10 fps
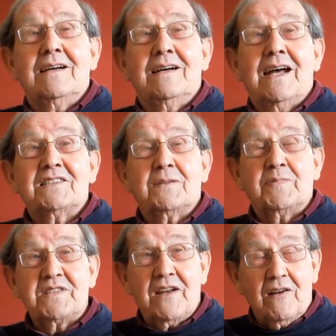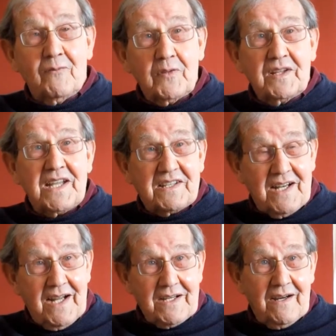has to be sent off with a
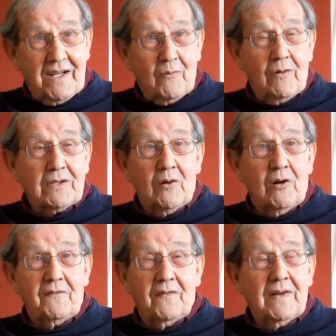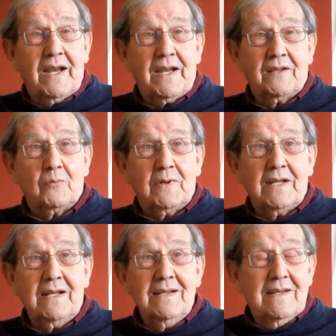detonator. It won't go off any other way.